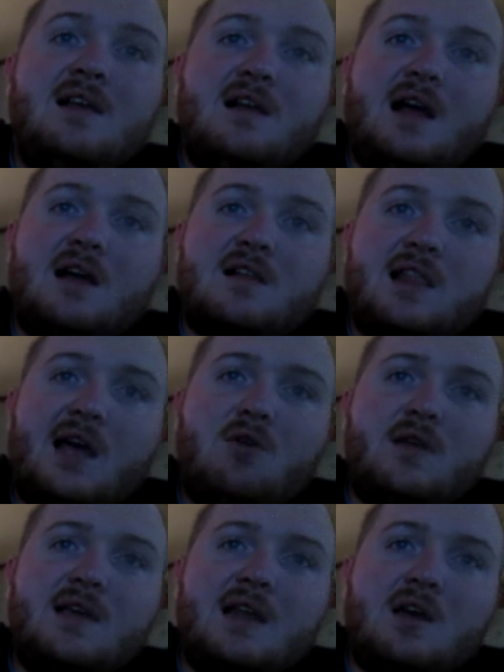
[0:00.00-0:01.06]
A
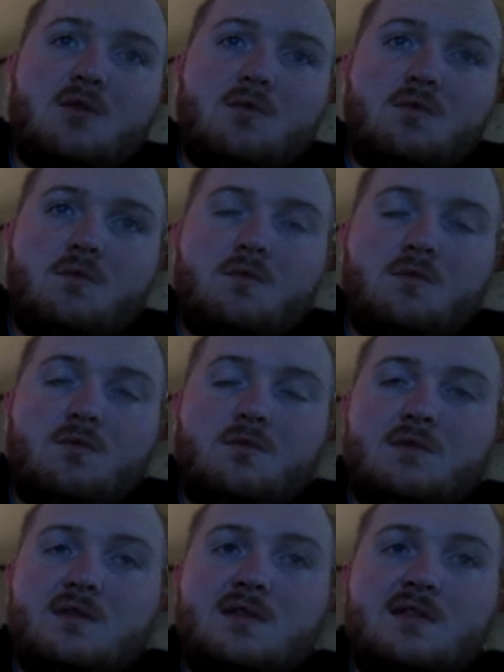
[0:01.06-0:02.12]
cloudy and
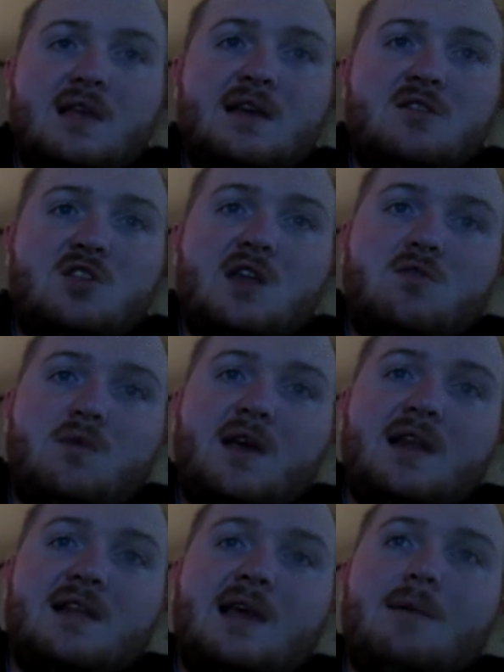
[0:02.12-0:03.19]
a slight chance
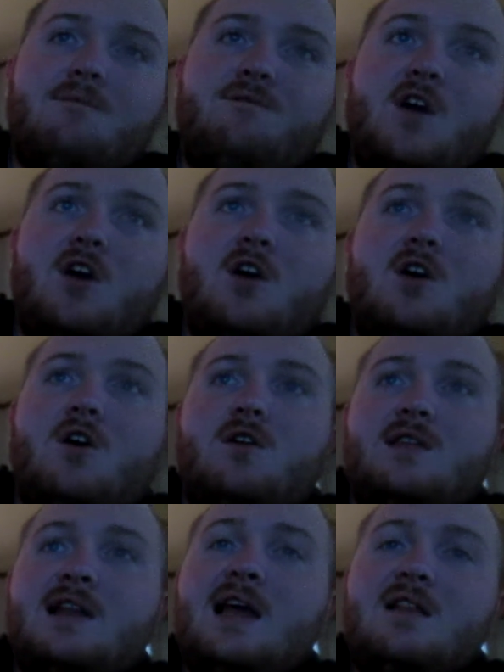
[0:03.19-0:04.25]
rain on tap
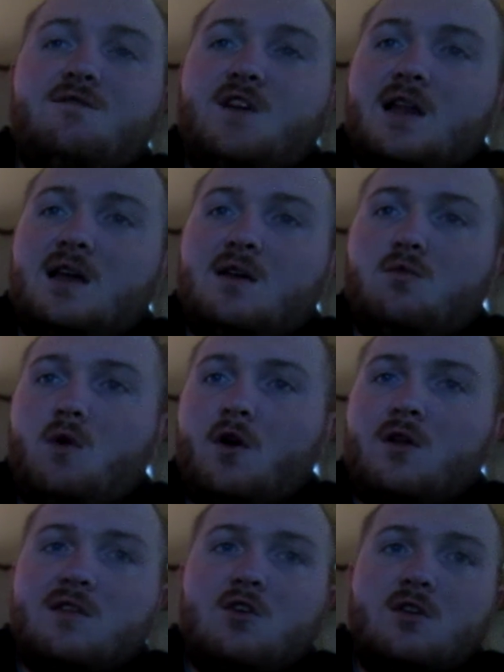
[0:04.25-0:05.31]
for tonight for the
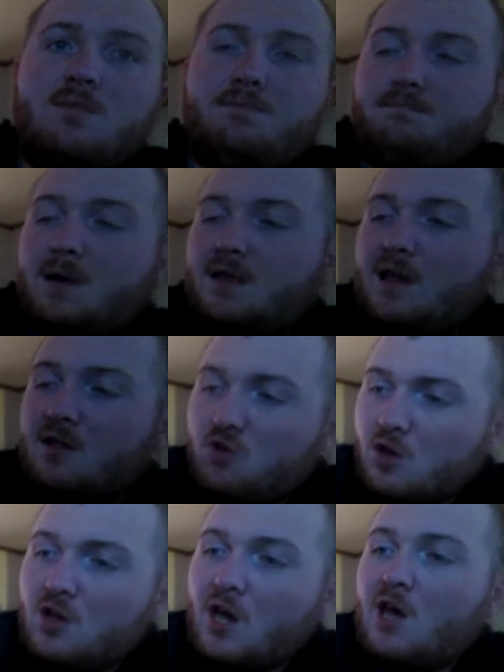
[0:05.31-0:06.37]
World Series. But it's
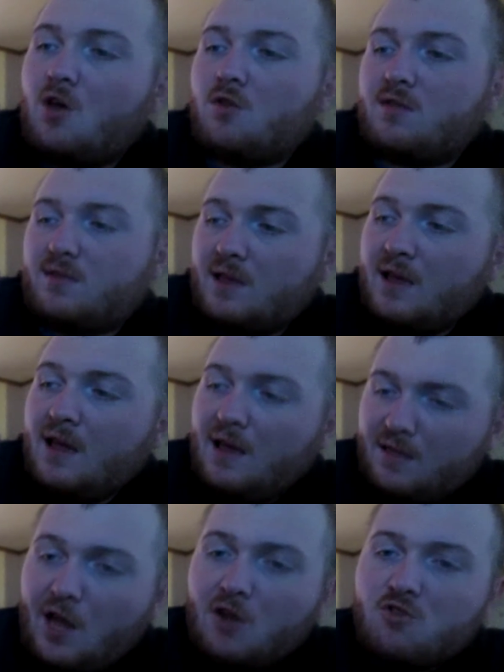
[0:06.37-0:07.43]
good to go.
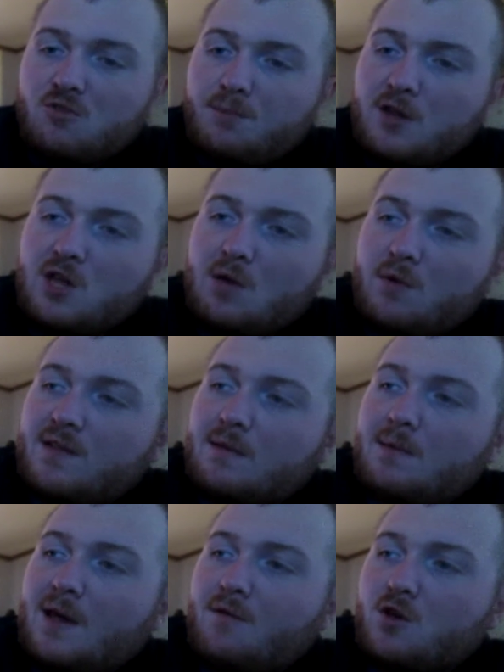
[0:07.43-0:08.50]
This is PJ
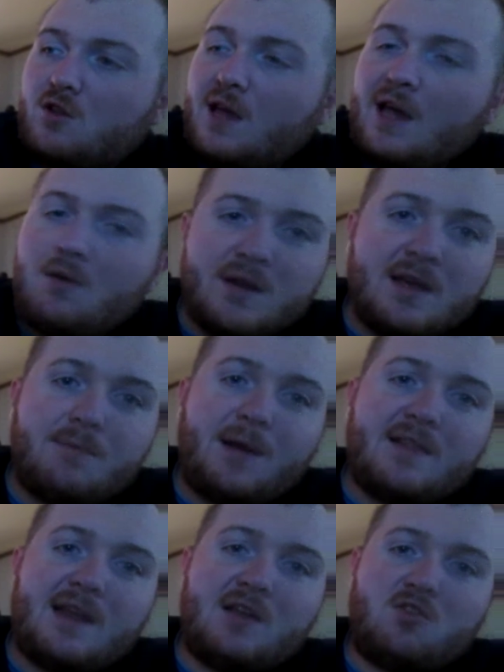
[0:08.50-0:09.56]
Wiggins. Have a good day with a good
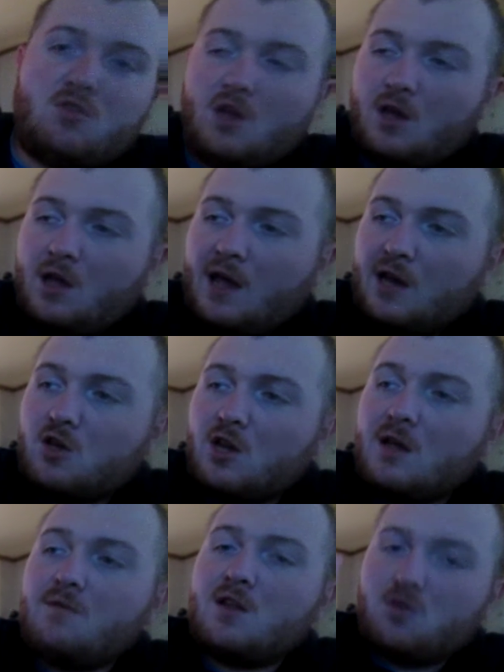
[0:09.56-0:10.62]
positive attitude and a good evening.